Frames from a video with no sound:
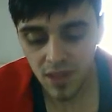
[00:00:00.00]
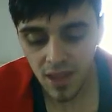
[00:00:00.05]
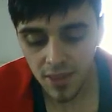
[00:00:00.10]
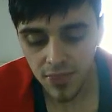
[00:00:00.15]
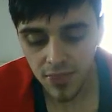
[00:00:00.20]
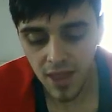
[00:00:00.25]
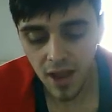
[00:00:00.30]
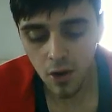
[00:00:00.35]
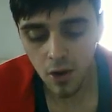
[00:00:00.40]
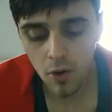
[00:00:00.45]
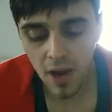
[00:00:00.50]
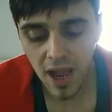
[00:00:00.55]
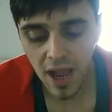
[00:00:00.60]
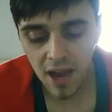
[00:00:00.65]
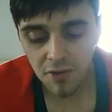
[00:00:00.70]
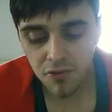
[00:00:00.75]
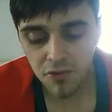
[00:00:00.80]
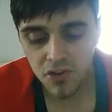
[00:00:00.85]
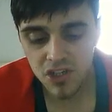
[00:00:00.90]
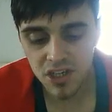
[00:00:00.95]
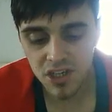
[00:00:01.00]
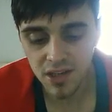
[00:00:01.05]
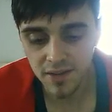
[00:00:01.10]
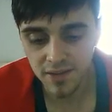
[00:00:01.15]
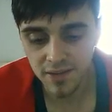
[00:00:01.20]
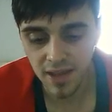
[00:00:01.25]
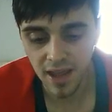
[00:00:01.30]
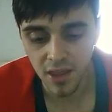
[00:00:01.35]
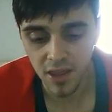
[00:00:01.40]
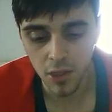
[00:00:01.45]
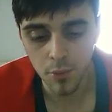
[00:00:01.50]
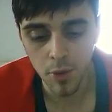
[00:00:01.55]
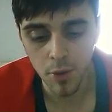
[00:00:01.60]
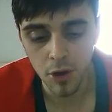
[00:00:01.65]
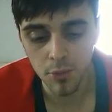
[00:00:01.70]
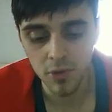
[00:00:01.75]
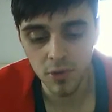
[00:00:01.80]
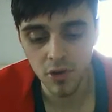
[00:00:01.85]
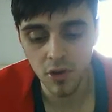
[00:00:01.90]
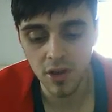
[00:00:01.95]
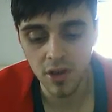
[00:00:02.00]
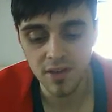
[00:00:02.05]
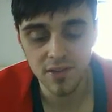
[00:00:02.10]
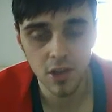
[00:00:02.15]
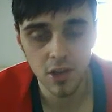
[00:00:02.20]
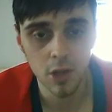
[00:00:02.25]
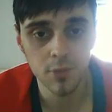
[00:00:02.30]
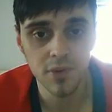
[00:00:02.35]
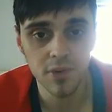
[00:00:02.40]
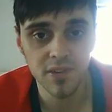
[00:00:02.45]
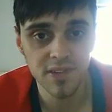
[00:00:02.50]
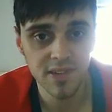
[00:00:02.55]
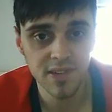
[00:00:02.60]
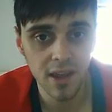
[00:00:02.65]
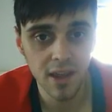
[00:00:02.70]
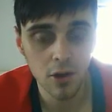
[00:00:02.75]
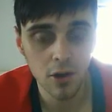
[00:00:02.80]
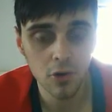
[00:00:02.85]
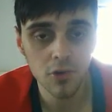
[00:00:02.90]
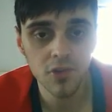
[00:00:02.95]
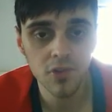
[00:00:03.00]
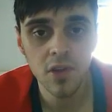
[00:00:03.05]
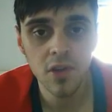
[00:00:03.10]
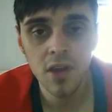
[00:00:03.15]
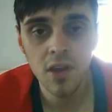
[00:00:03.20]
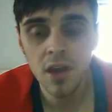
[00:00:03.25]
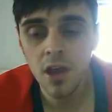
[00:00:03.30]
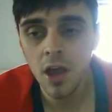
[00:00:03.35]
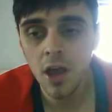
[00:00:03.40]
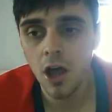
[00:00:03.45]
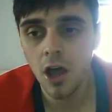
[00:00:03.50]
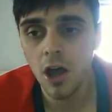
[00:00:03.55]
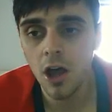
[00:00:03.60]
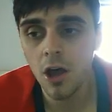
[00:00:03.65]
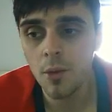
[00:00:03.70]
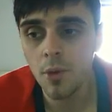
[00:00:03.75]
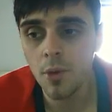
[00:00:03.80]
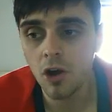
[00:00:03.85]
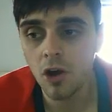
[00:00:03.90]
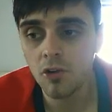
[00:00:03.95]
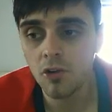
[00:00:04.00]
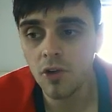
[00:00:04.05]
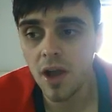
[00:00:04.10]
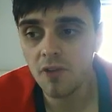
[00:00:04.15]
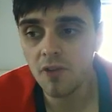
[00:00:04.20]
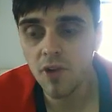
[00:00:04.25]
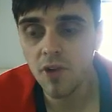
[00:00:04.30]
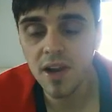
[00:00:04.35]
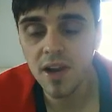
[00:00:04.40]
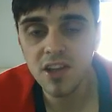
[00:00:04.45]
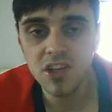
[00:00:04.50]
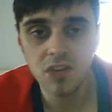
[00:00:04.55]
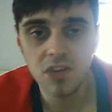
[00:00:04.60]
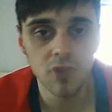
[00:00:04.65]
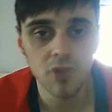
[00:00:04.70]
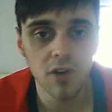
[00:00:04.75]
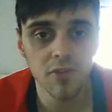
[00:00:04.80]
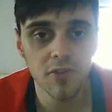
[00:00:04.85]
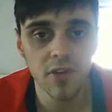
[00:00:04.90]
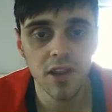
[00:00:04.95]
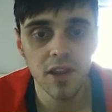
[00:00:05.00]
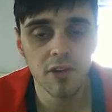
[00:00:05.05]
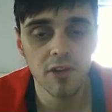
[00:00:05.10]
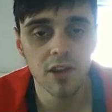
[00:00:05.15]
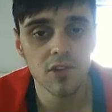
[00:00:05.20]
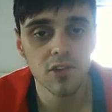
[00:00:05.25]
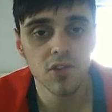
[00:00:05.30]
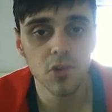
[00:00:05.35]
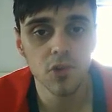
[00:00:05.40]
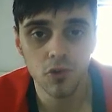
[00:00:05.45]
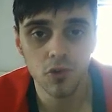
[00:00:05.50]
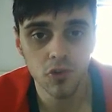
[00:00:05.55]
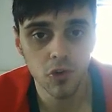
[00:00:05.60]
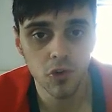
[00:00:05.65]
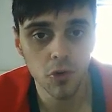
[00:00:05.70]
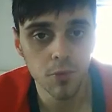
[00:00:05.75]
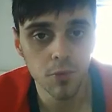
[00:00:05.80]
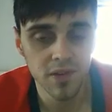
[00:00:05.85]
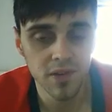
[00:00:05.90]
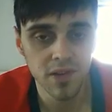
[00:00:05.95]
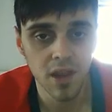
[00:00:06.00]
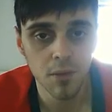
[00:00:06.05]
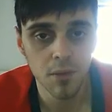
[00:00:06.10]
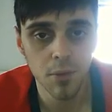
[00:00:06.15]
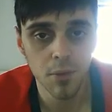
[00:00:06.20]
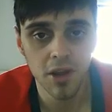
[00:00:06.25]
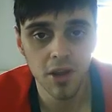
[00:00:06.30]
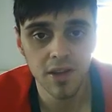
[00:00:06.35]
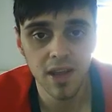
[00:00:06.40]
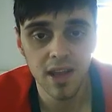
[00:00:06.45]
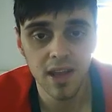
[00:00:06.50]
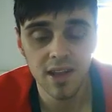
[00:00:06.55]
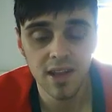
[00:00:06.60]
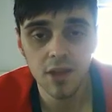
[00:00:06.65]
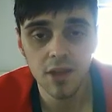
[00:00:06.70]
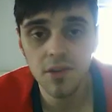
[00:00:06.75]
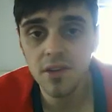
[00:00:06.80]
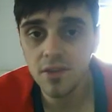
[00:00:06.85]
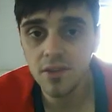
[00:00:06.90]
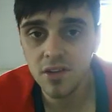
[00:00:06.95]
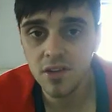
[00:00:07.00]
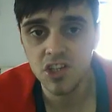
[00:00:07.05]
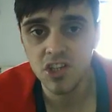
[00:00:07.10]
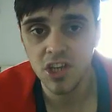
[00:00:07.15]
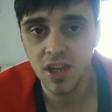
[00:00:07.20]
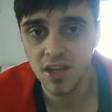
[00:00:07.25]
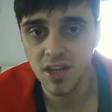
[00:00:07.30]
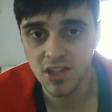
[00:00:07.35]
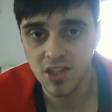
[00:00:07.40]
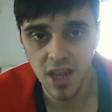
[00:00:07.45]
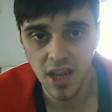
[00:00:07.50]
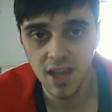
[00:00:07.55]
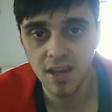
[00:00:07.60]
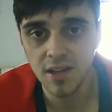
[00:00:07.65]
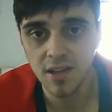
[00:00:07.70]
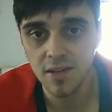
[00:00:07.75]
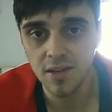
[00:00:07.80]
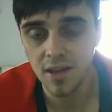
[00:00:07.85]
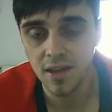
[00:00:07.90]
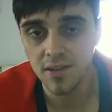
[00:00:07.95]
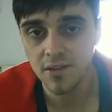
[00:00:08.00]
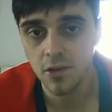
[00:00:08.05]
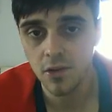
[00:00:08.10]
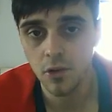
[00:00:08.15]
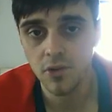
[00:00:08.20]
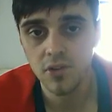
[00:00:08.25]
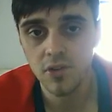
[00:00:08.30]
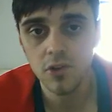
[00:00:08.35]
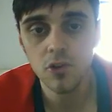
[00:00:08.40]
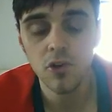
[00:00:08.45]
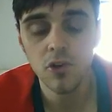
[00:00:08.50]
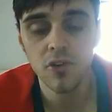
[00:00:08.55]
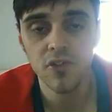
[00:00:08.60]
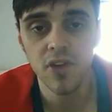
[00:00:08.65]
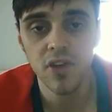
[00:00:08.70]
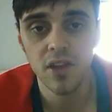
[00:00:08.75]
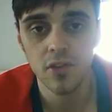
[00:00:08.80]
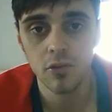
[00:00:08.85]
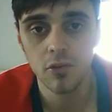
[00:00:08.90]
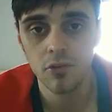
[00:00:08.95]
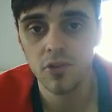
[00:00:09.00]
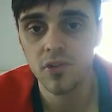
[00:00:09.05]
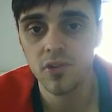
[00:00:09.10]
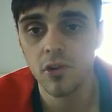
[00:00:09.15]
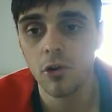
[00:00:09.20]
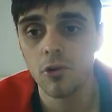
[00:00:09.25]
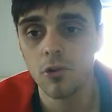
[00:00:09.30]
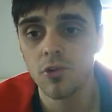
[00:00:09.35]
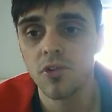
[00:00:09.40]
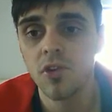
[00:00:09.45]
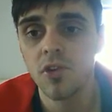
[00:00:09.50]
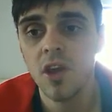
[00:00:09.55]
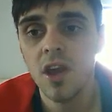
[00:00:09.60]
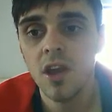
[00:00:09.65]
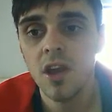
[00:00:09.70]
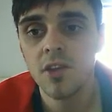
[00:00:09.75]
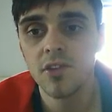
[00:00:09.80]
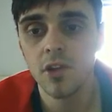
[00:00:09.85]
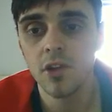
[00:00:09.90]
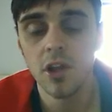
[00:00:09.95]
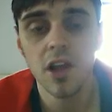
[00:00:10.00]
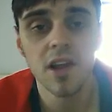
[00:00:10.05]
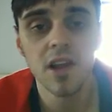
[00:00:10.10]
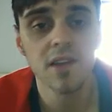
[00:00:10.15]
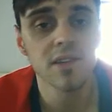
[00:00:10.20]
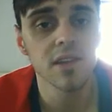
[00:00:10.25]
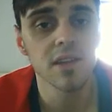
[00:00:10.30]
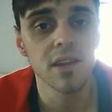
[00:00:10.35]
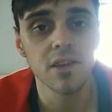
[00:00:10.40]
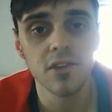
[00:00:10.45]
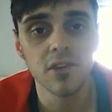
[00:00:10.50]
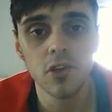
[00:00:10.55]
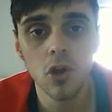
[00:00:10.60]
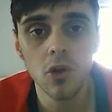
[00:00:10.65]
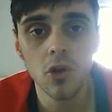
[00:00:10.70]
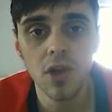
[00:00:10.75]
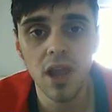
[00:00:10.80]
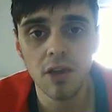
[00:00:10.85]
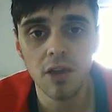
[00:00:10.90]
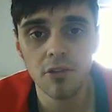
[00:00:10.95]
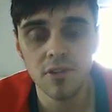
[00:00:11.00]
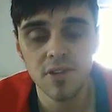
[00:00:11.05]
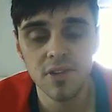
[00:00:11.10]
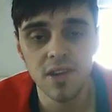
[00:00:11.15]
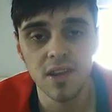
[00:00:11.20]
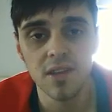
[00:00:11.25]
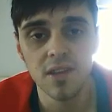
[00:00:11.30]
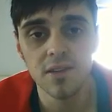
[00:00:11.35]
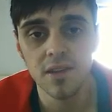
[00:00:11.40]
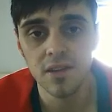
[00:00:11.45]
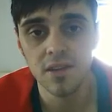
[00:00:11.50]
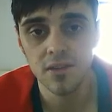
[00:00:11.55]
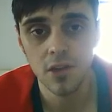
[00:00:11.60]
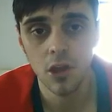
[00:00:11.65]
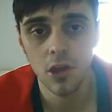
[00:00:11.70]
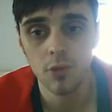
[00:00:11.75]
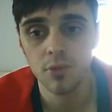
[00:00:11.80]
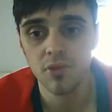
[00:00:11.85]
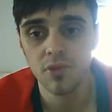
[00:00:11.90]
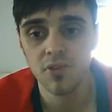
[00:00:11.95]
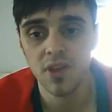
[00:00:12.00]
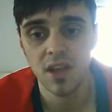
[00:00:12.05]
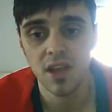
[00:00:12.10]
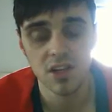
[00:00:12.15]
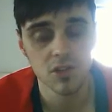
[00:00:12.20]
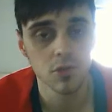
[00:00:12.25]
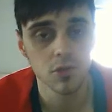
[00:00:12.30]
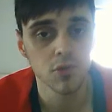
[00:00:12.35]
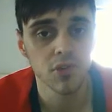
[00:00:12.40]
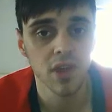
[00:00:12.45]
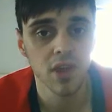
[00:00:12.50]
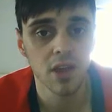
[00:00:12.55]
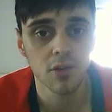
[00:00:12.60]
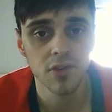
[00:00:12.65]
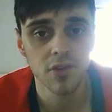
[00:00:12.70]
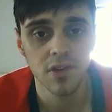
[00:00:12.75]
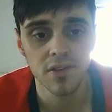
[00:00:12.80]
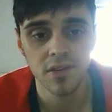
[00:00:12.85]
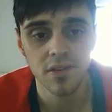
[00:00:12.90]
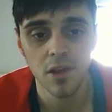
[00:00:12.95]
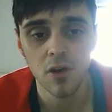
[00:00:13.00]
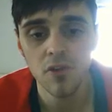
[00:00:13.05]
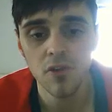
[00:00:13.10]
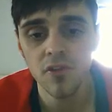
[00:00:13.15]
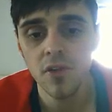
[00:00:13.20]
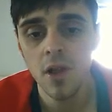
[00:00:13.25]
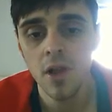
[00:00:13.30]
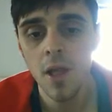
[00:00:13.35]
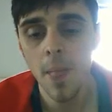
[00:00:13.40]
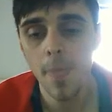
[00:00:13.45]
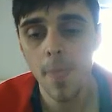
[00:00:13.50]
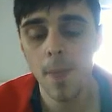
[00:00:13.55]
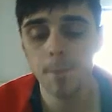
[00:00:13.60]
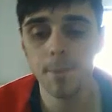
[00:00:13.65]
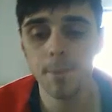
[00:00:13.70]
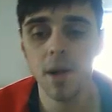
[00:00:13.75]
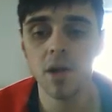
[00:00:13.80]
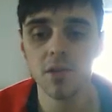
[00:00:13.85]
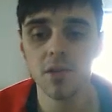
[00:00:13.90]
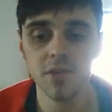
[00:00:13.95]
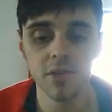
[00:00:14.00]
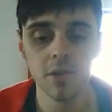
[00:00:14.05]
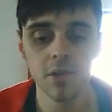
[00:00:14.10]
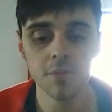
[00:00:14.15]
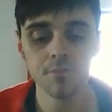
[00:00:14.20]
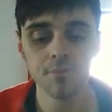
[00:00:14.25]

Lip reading: Now, averages at the moment in terms of sales are ranging roughly around sort of 2% per day. Now, this can change any day, so it's going to affect the results. So like I said, there's no guarantees in terms of the actual sales itself. But